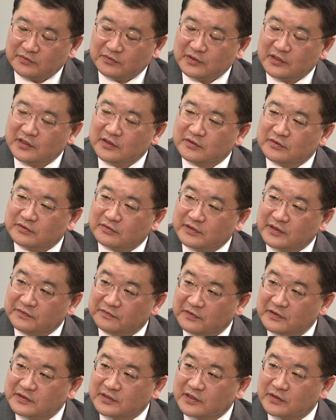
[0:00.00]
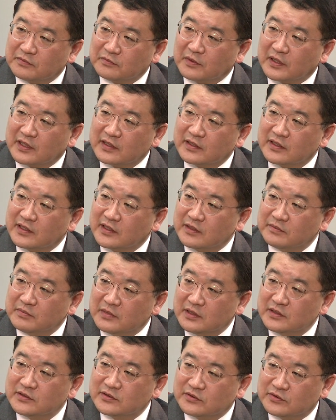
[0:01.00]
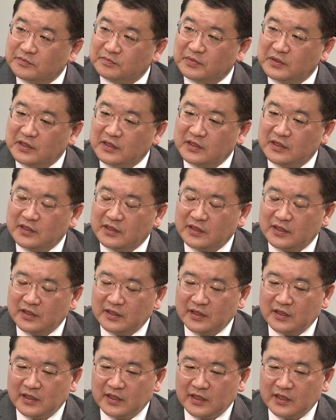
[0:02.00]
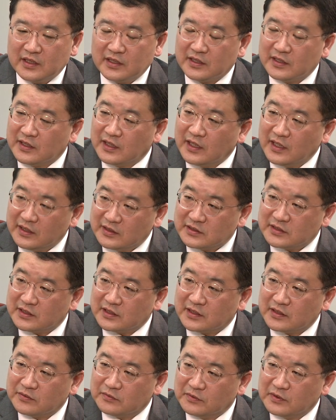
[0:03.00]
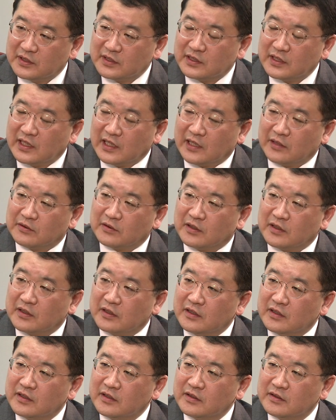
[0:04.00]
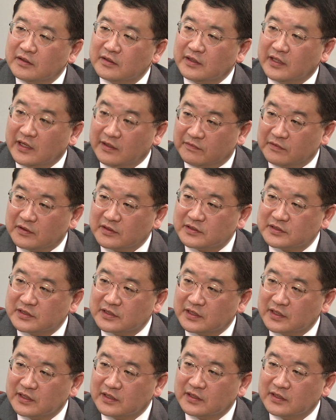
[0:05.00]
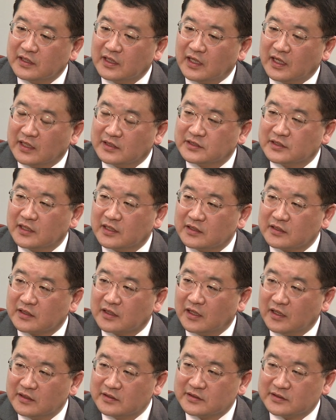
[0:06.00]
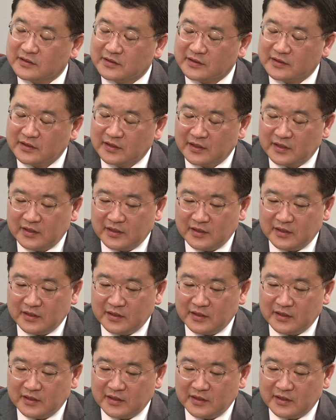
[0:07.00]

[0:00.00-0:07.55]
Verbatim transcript: we need to revisit what it means to be engaging with our neighbors in ASEAN continent.